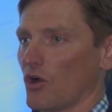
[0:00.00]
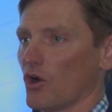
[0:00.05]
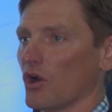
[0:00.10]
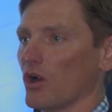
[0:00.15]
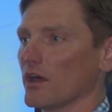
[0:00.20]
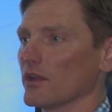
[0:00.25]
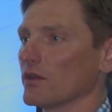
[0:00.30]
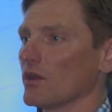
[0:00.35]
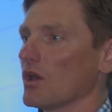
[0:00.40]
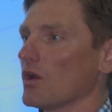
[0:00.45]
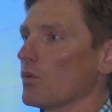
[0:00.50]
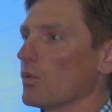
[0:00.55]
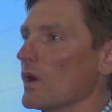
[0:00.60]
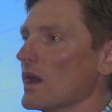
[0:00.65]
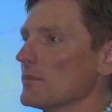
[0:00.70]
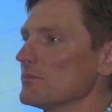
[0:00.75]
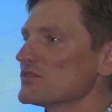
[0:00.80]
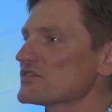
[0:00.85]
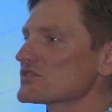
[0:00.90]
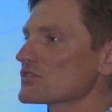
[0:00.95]
on
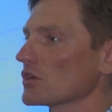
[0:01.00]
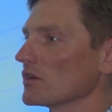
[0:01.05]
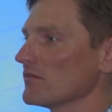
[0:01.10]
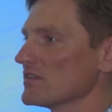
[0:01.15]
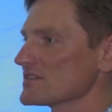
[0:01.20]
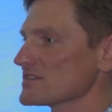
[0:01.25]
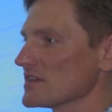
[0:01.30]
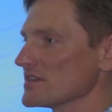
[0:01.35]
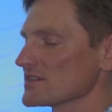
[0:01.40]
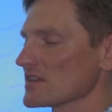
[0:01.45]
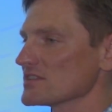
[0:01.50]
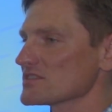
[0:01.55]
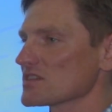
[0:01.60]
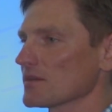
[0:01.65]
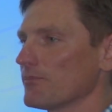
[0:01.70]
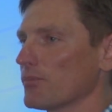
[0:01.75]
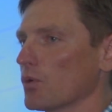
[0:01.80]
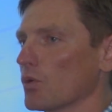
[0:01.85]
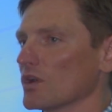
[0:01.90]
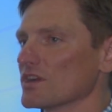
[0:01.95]
web services and
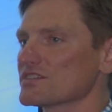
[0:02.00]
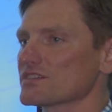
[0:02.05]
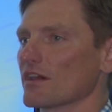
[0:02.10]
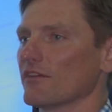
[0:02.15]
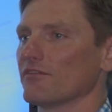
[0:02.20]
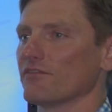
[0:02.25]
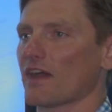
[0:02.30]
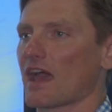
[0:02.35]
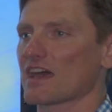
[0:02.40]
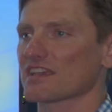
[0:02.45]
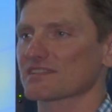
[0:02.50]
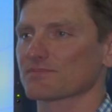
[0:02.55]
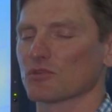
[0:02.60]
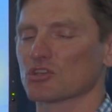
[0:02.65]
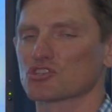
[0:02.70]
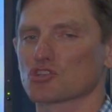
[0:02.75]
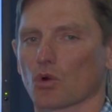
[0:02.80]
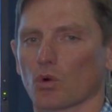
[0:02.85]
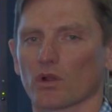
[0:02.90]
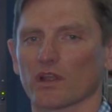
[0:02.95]
supports a vast
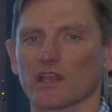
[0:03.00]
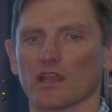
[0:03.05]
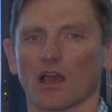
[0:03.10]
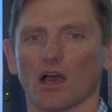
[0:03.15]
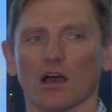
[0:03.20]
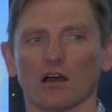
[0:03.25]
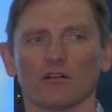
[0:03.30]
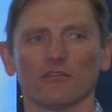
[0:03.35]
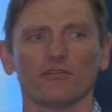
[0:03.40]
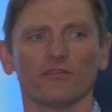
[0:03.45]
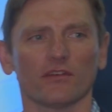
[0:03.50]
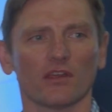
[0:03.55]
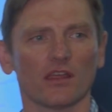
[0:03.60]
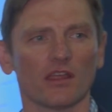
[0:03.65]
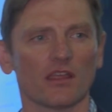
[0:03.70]
majority of